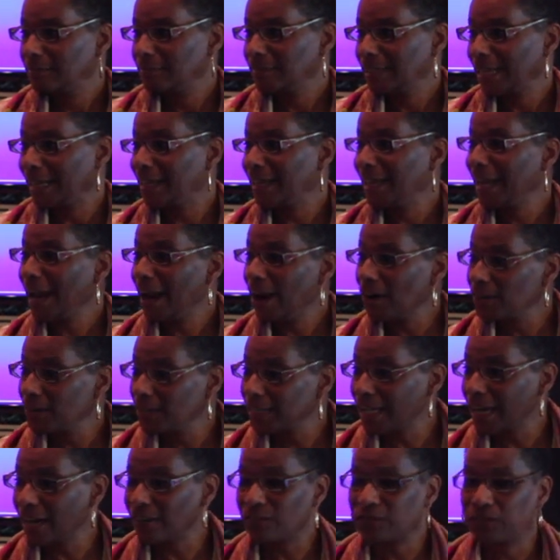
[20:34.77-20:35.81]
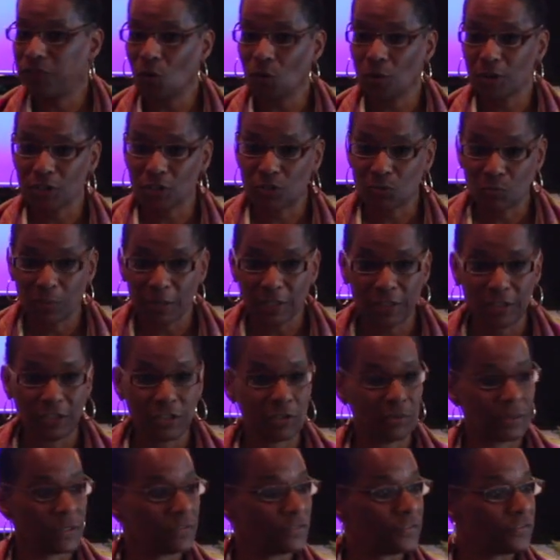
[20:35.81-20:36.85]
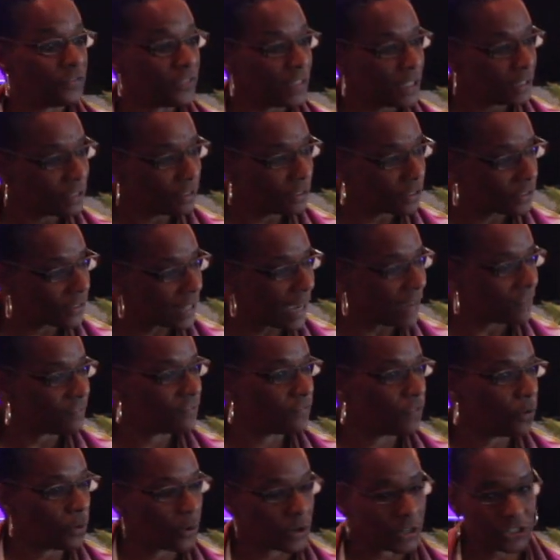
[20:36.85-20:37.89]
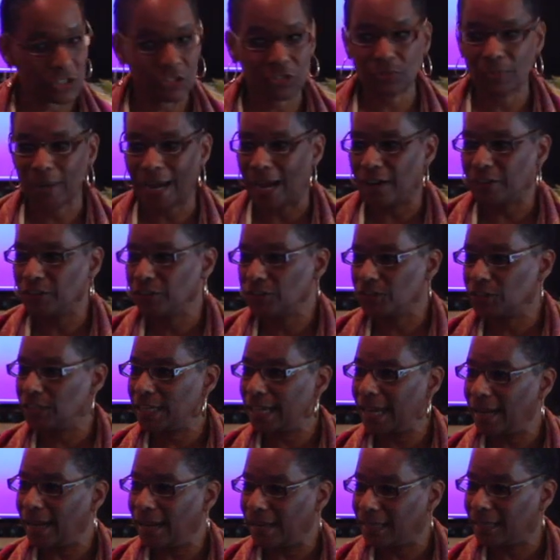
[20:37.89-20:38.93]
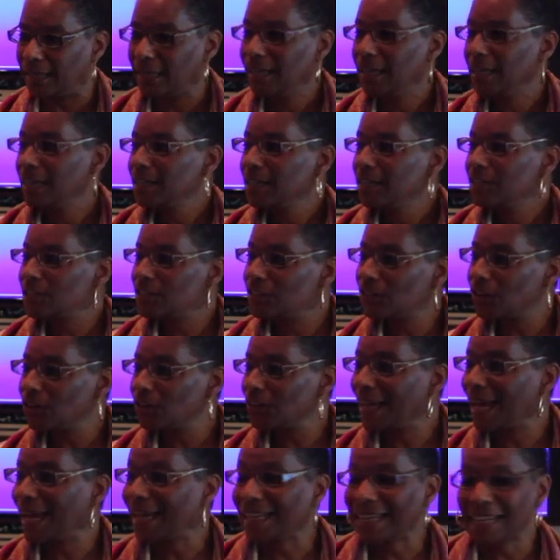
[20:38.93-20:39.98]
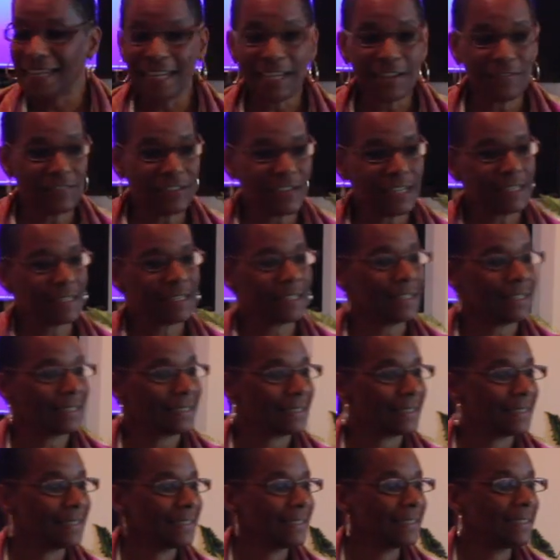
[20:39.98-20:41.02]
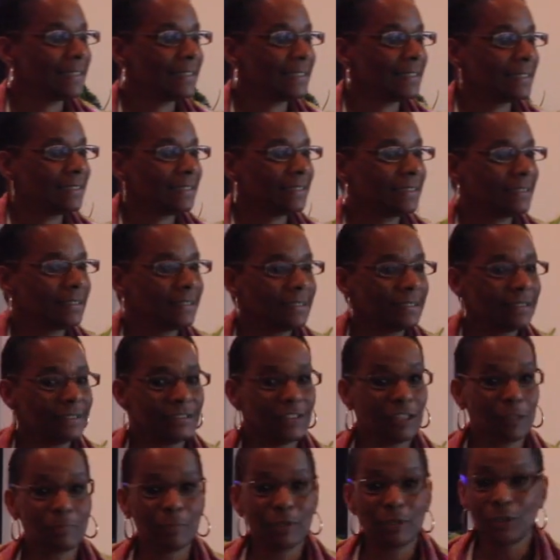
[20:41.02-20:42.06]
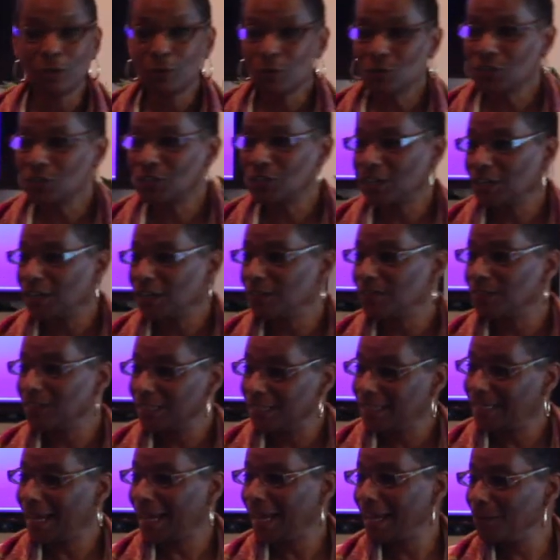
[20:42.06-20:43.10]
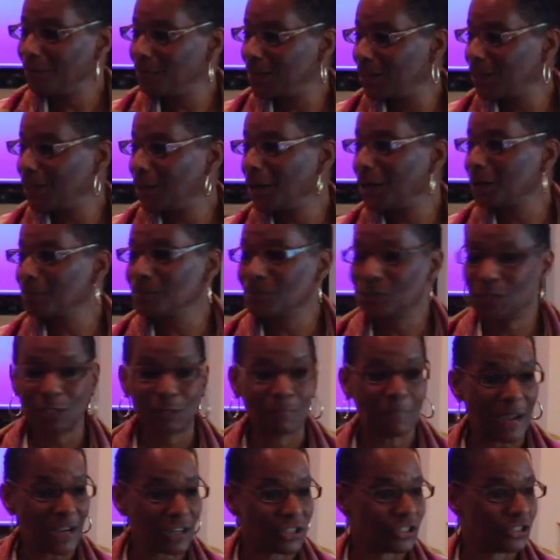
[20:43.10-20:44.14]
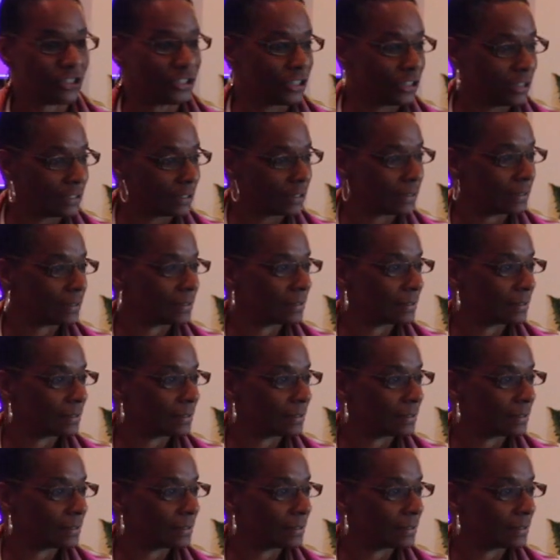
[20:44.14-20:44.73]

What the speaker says: and carry that force with you and feel that force throughout your day, so that even the minutia of the day becomes special,